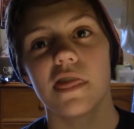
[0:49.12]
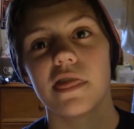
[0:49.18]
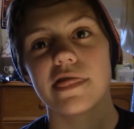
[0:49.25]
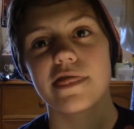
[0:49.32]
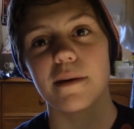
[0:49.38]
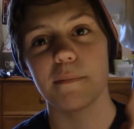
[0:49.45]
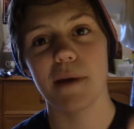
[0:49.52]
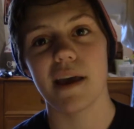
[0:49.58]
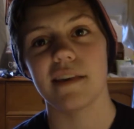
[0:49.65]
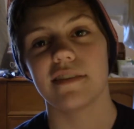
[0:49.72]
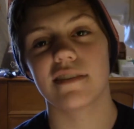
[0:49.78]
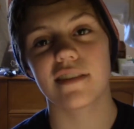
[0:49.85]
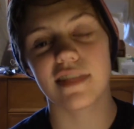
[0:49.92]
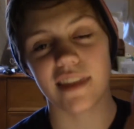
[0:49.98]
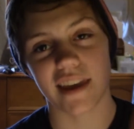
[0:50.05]
The
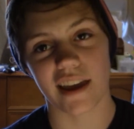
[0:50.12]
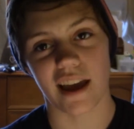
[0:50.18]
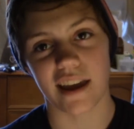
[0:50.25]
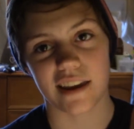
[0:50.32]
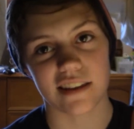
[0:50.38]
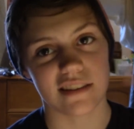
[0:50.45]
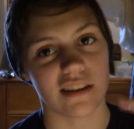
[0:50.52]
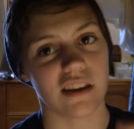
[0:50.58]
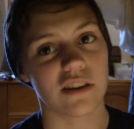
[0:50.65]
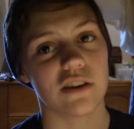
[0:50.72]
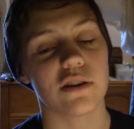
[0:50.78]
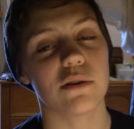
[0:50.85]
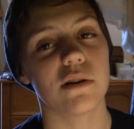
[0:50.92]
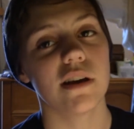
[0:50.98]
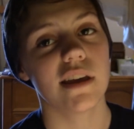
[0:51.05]
best thing I can tell
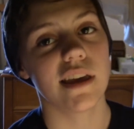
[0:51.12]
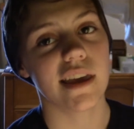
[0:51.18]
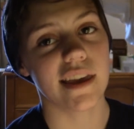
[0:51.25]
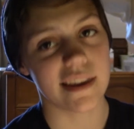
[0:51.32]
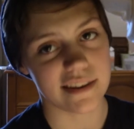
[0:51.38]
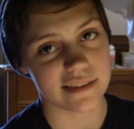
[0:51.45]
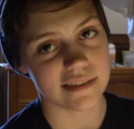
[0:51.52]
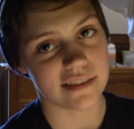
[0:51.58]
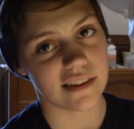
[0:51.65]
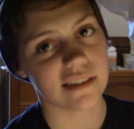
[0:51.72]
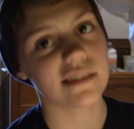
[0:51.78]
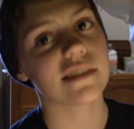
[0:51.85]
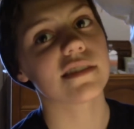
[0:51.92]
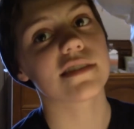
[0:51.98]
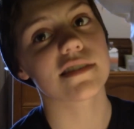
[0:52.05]
you is
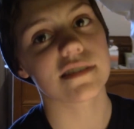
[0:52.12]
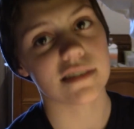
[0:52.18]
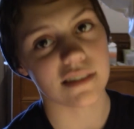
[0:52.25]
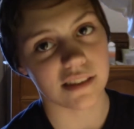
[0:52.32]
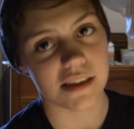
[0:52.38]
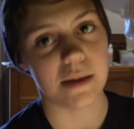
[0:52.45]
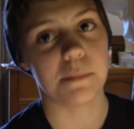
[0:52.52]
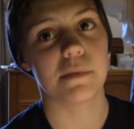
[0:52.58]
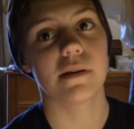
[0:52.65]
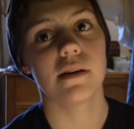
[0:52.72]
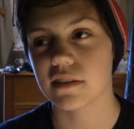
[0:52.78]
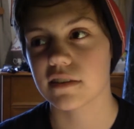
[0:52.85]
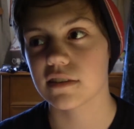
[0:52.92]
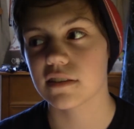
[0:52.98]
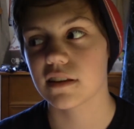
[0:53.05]
to sleep.
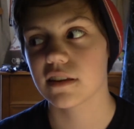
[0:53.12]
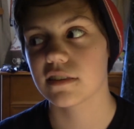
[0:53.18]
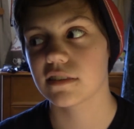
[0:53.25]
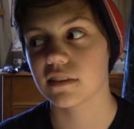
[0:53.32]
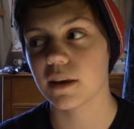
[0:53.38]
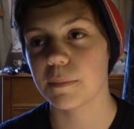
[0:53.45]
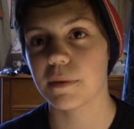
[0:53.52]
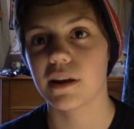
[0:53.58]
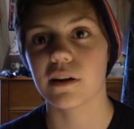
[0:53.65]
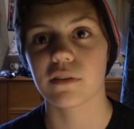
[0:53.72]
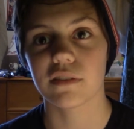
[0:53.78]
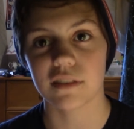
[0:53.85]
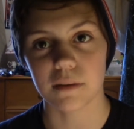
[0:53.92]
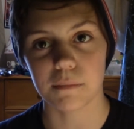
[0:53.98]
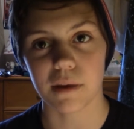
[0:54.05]
Sleep and it'll
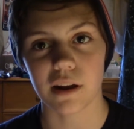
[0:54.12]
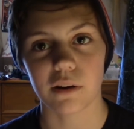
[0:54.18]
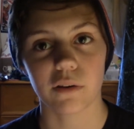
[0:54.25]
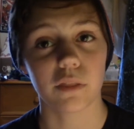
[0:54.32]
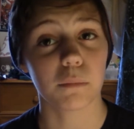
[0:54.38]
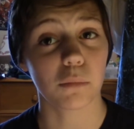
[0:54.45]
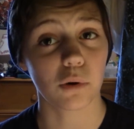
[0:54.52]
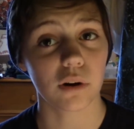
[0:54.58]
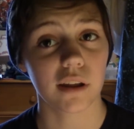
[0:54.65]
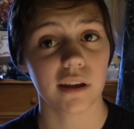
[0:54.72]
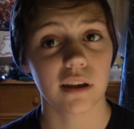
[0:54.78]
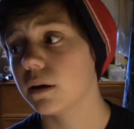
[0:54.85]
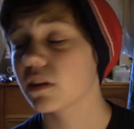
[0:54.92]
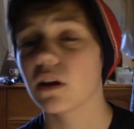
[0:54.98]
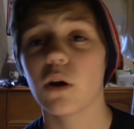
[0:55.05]
seem better in the
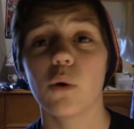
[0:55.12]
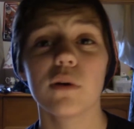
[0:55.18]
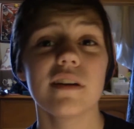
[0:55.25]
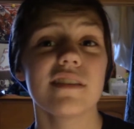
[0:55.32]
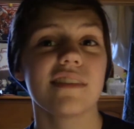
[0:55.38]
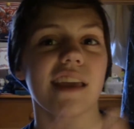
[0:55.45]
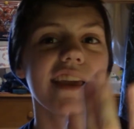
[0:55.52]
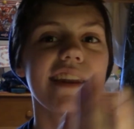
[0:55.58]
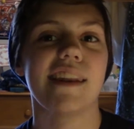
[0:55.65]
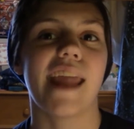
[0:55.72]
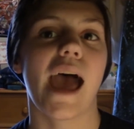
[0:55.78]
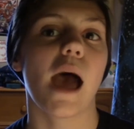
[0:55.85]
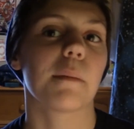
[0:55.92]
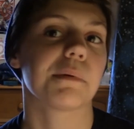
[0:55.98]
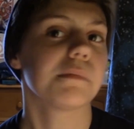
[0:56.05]
morning. Or just take a
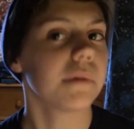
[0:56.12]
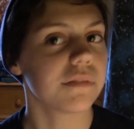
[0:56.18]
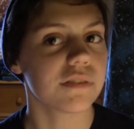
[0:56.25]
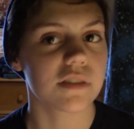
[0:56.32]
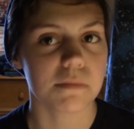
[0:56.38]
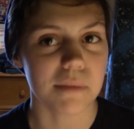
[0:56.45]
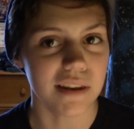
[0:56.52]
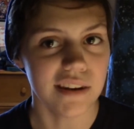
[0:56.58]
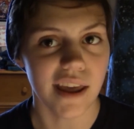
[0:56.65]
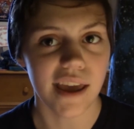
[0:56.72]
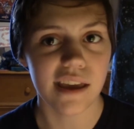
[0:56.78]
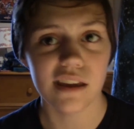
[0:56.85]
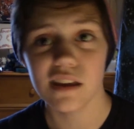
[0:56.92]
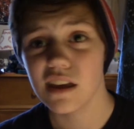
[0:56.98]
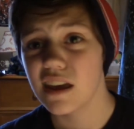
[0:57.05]
nap. If it's
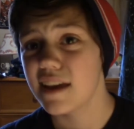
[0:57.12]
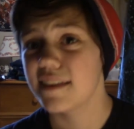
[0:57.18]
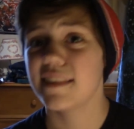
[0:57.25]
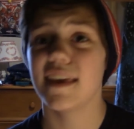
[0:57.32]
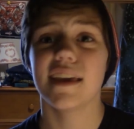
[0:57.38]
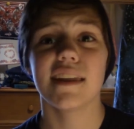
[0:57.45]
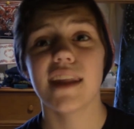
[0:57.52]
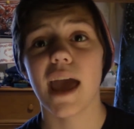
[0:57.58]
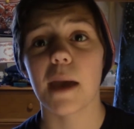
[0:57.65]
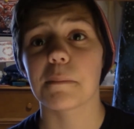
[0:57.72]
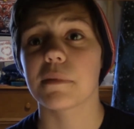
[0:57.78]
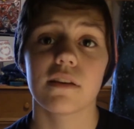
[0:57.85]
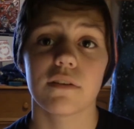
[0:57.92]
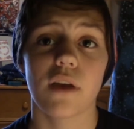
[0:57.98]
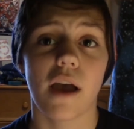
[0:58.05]
midday, take a nap.
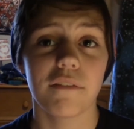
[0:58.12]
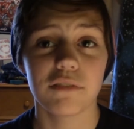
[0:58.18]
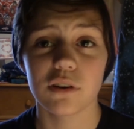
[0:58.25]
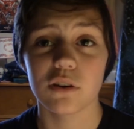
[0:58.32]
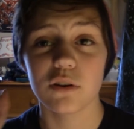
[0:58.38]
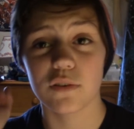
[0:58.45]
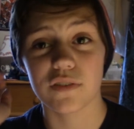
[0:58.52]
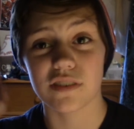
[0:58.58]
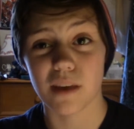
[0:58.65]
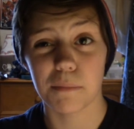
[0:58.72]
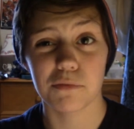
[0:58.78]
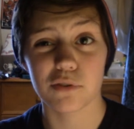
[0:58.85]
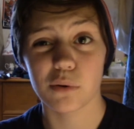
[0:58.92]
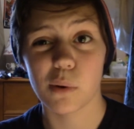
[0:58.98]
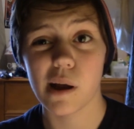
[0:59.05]
After you've slept
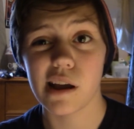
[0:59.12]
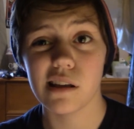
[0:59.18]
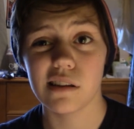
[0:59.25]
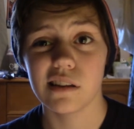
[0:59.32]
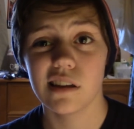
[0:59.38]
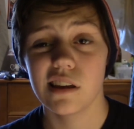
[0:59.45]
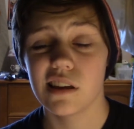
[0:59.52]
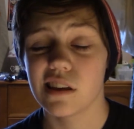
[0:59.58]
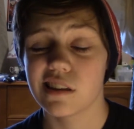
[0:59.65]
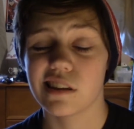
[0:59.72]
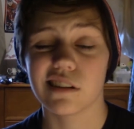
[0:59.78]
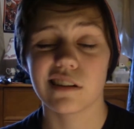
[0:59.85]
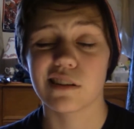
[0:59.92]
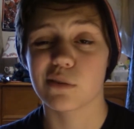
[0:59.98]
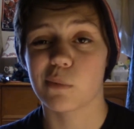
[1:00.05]
for a while,
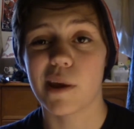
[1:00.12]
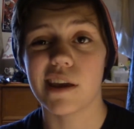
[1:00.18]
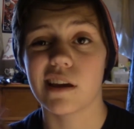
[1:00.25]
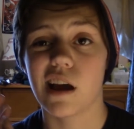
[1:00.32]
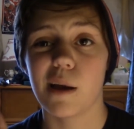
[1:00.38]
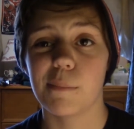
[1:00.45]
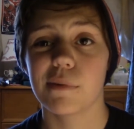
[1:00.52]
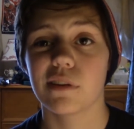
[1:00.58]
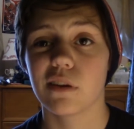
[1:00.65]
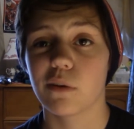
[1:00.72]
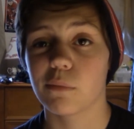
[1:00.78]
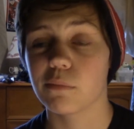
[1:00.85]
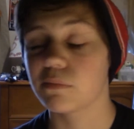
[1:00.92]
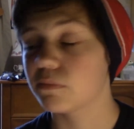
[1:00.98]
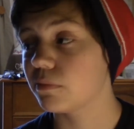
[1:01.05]
you'll just wake up and
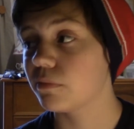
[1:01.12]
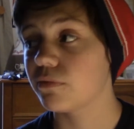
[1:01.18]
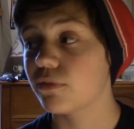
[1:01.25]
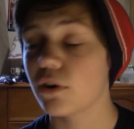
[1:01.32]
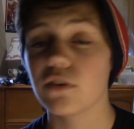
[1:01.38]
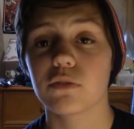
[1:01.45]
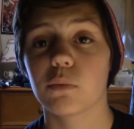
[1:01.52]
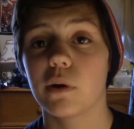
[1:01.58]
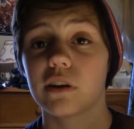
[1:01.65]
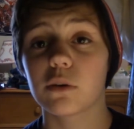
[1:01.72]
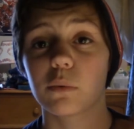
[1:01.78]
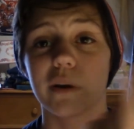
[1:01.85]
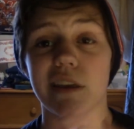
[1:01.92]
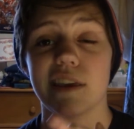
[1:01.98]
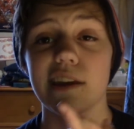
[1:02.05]
you'll first wonder
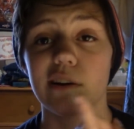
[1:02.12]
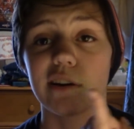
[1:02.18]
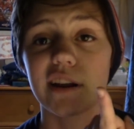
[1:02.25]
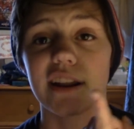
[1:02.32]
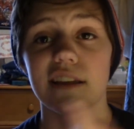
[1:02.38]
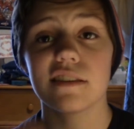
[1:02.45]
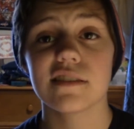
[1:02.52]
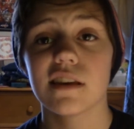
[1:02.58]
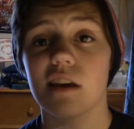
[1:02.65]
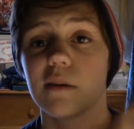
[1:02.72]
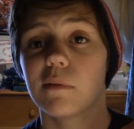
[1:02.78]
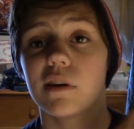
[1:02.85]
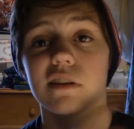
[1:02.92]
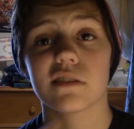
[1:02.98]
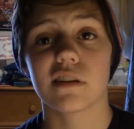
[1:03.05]
what year it is,
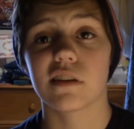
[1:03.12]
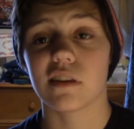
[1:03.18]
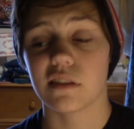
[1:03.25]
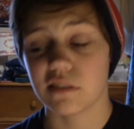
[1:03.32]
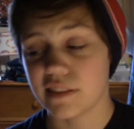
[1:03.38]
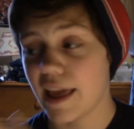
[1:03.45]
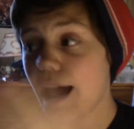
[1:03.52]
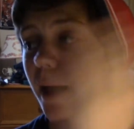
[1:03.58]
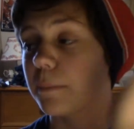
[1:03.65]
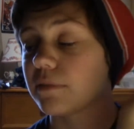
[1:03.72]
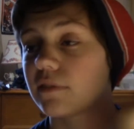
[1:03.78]
because naps